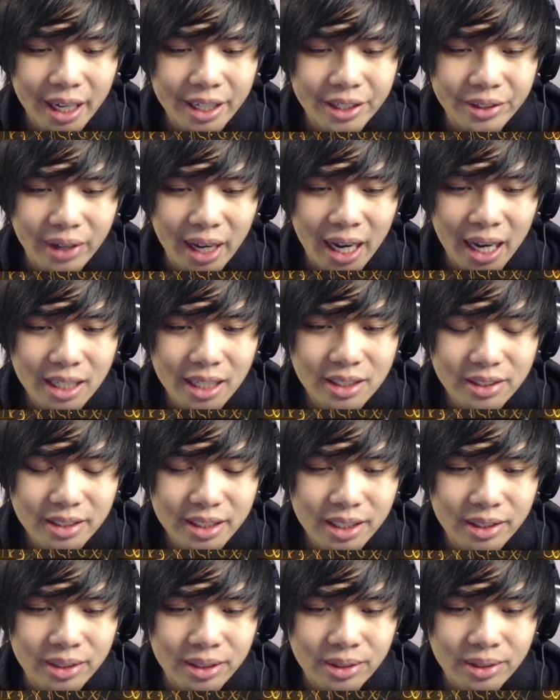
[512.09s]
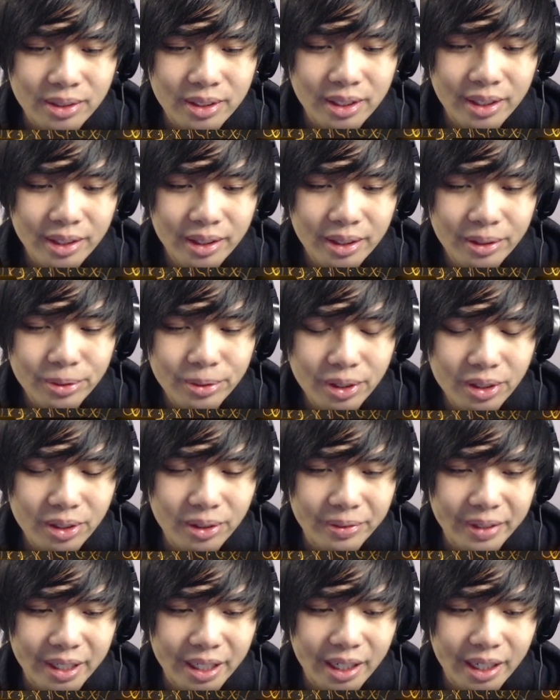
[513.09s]
and you actually lose the rook
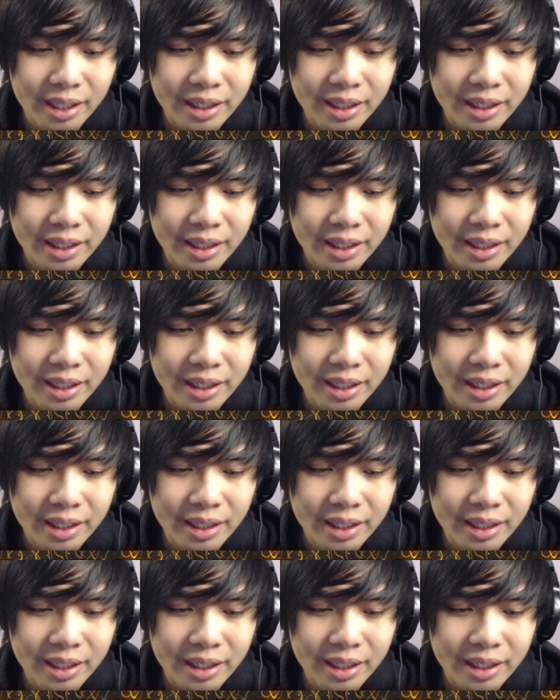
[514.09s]
over here,